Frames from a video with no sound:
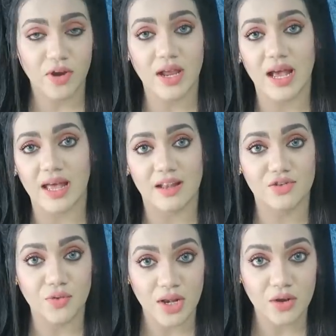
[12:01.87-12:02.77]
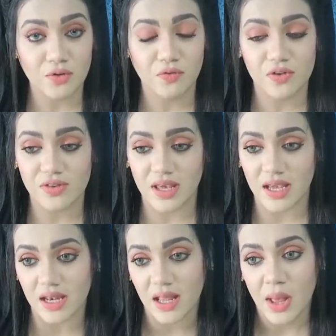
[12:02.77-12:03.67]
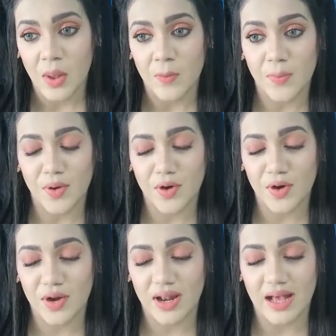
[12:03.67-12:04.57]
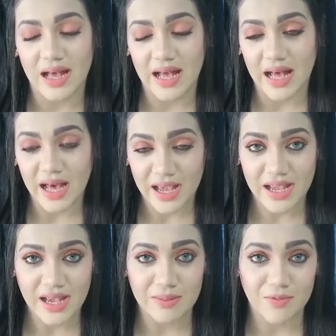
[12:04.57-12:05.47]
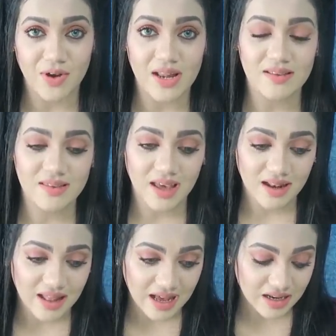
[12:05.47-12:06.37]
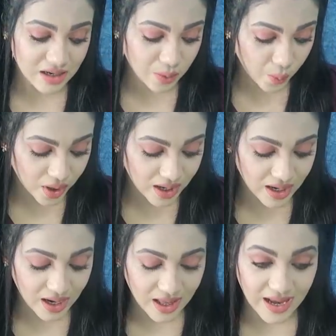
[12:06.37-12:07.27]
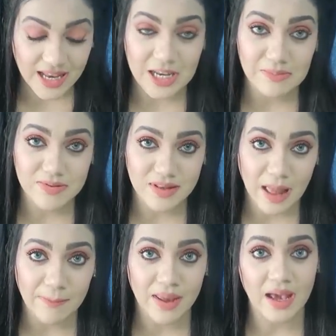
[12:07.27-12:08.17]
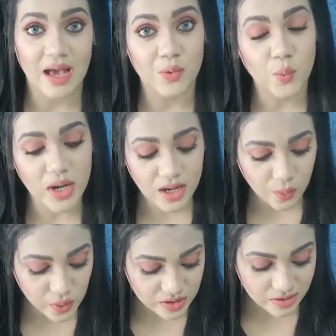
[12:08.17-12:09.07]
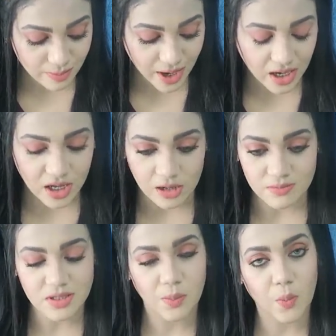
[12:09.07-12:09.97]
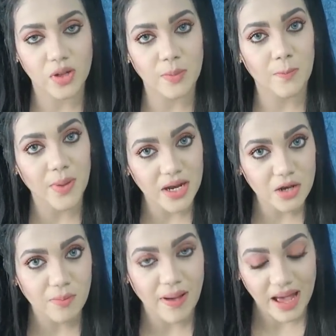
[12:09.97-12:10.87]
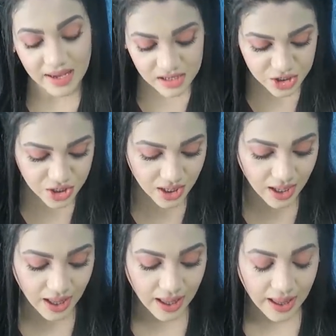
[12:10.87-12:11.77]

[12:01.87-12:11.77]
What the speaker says: free, and it's really good for skin. But I am really scared that it will end up snapping. I really wish the brand comes up with a better packaging.